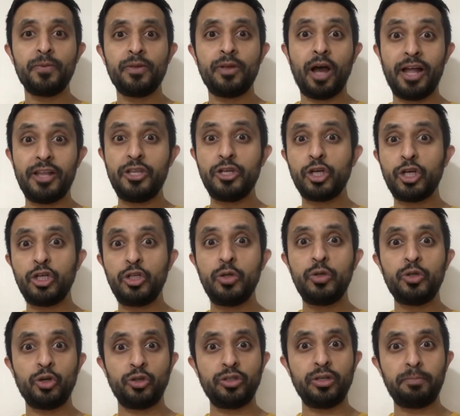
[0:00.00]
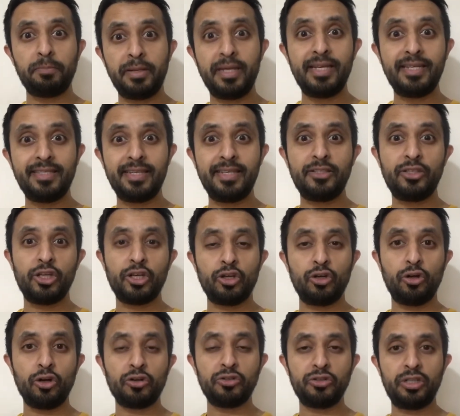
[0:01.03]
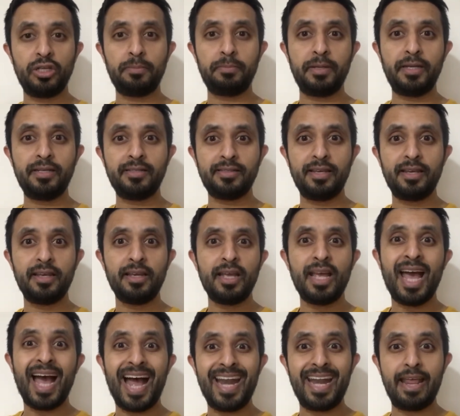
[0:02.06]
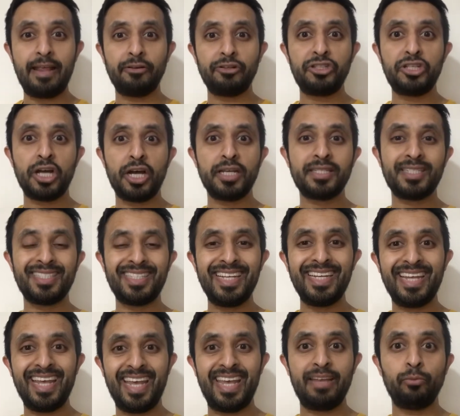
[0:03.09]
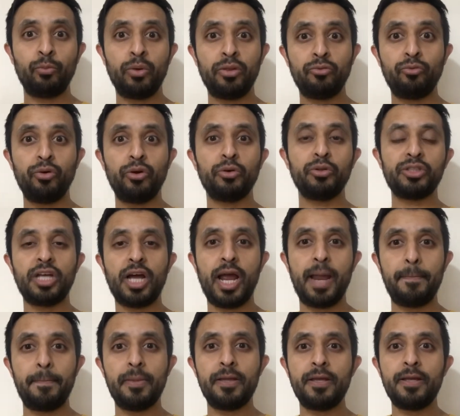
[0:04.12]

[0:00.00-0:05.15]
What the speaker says: and you can use it on your PC, so you can log onto your PC, and it does sync it in with real time.